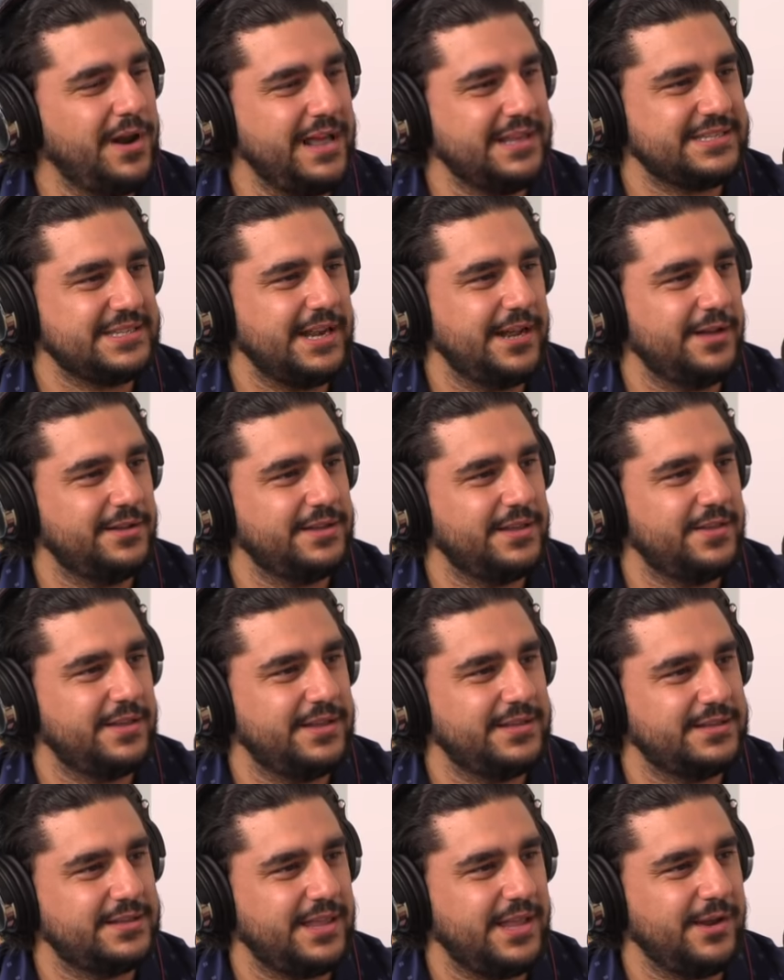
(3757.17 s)
SNL did
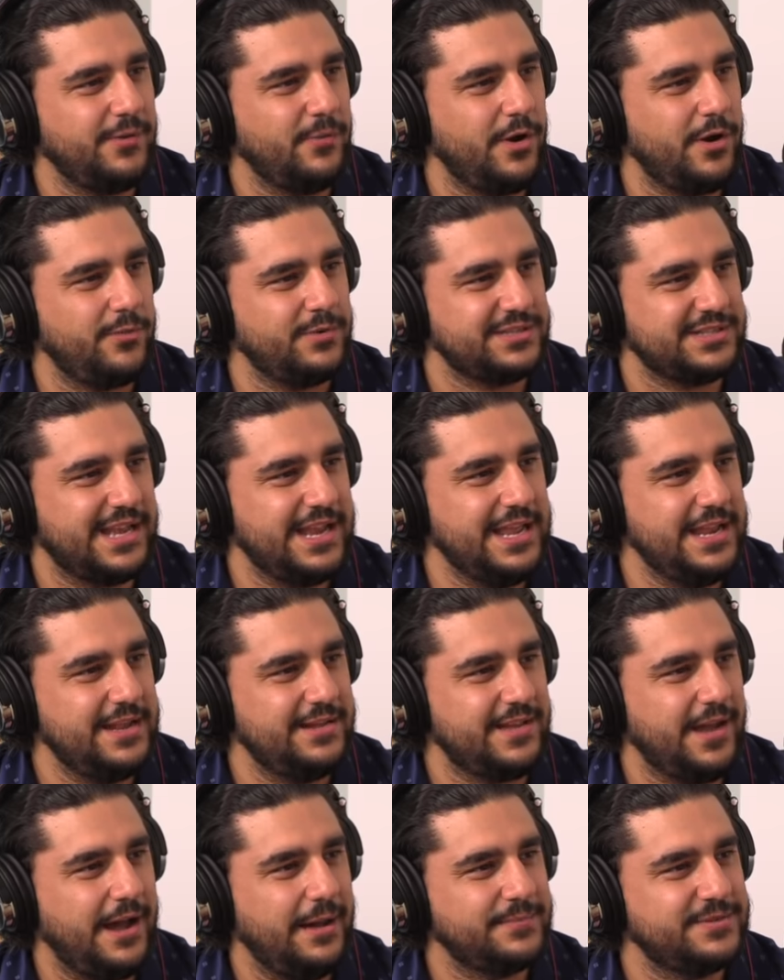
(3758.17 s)
the thing where it was Kenan
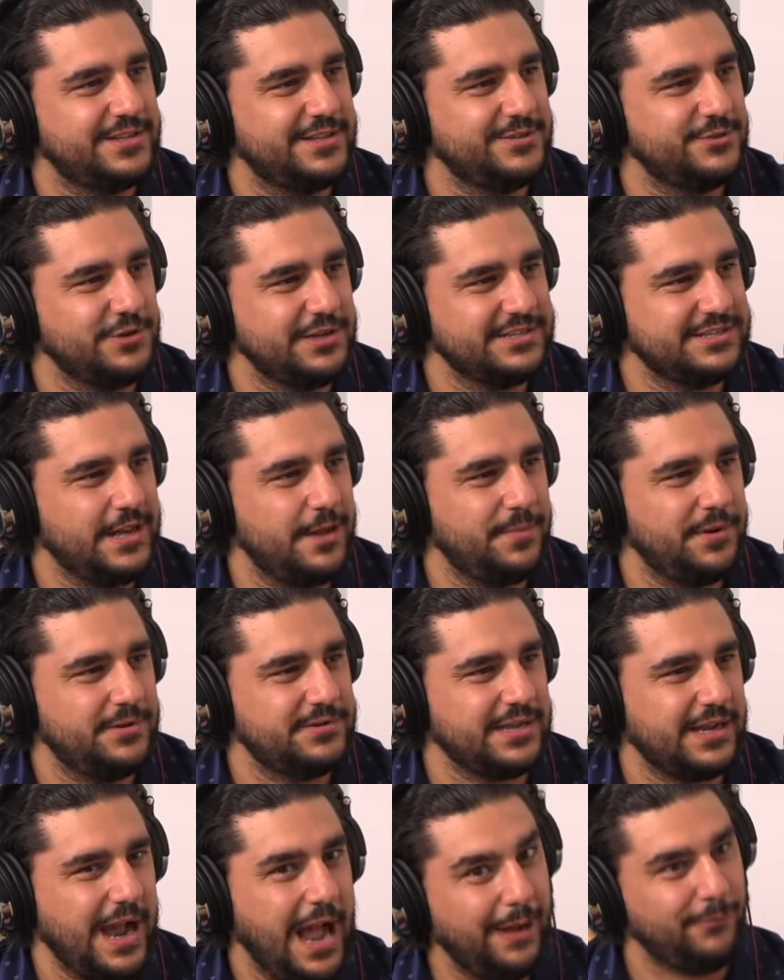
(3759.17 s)
Thompson dressed up and he was
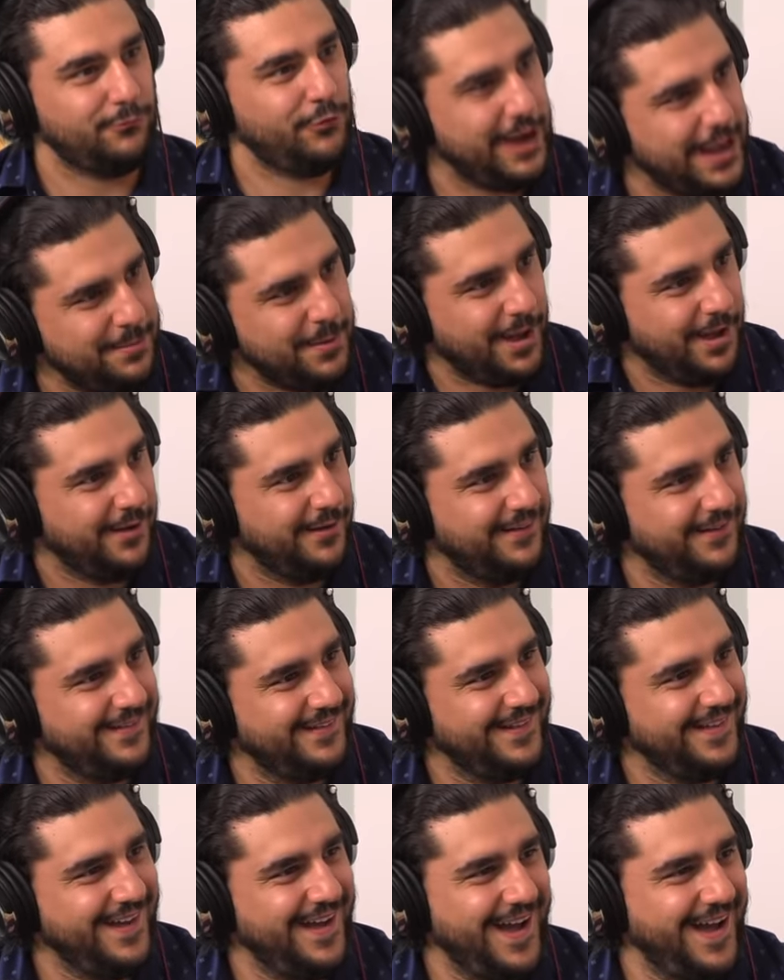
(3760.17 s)
like, "I'm Reba."
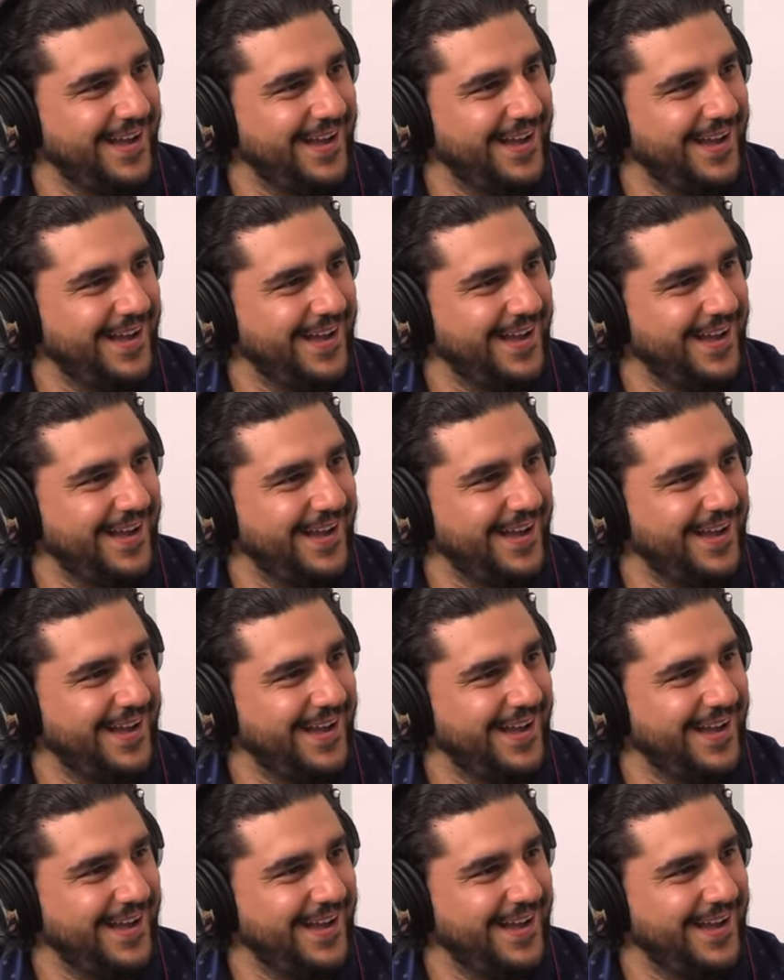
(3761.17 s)
Yeah,